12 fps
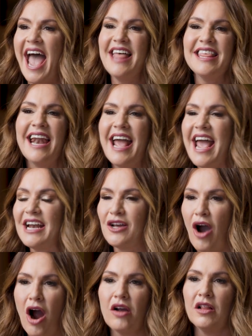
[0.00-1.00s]
And then I had
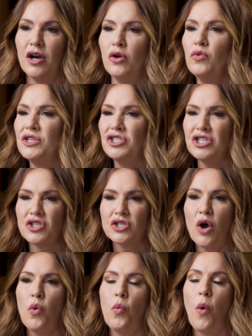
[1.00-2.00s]
Carla, who was just
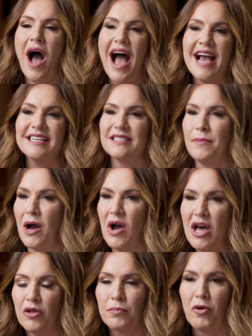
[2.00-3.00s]
so wise about
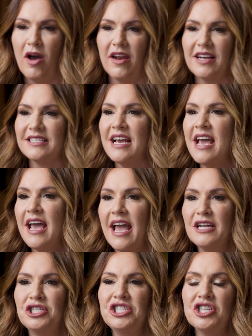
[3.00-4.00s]
health products,
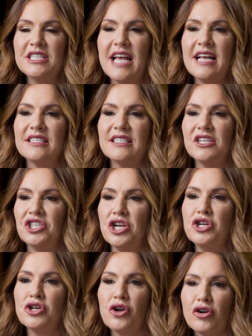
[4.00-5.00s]
and she just had such a
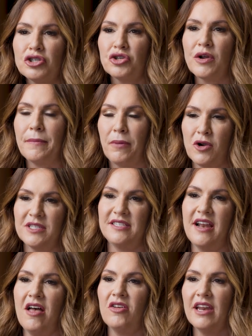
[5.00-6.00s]
nurturing
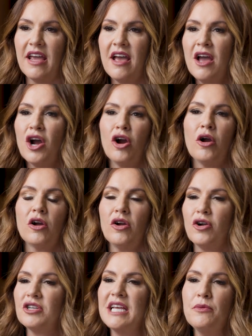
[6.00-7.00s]
personality.
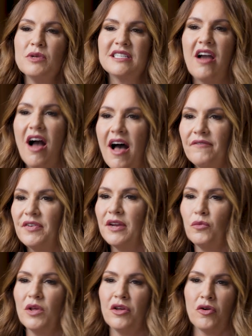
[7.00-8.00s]
Her team was
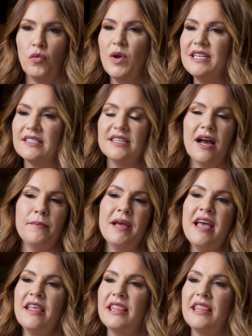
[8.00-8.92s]
confident with her wisdom,